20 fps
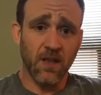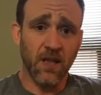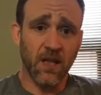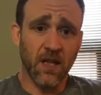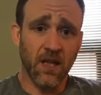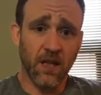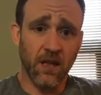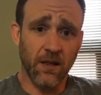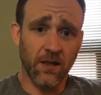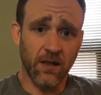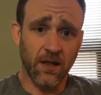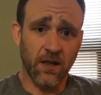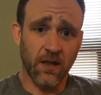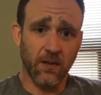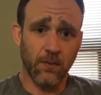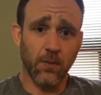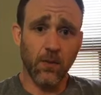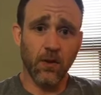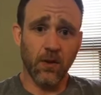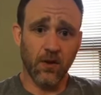and
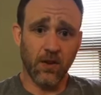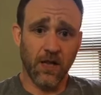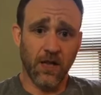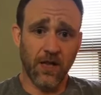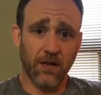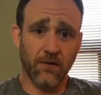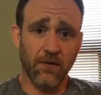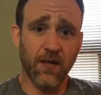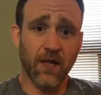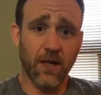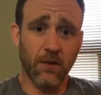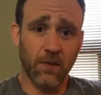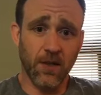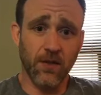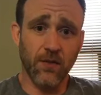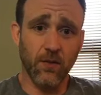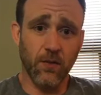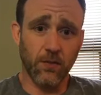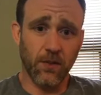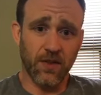put a lot of time into it.